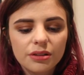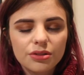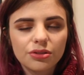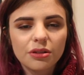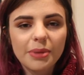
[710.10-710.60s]

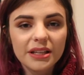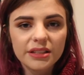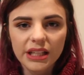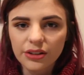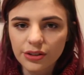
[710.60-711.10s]
do the best
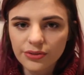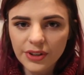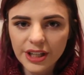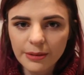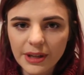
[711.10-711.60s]
I could for
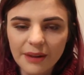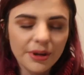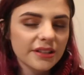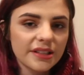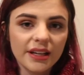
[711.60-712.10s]
him. And I'm
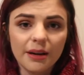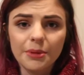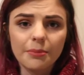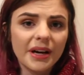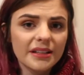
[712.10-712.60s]
not saying I'm
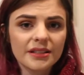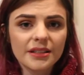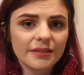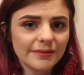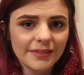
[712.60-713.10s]
the best
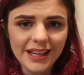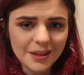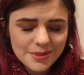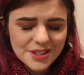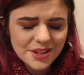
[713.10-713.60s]

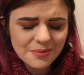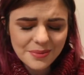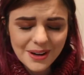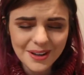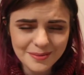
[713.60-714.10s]
hamster
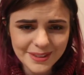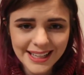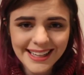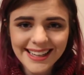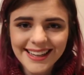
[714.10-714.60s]
mom
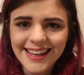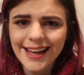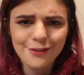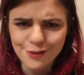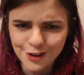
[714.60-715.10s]

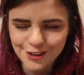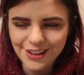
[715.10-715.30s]
ever.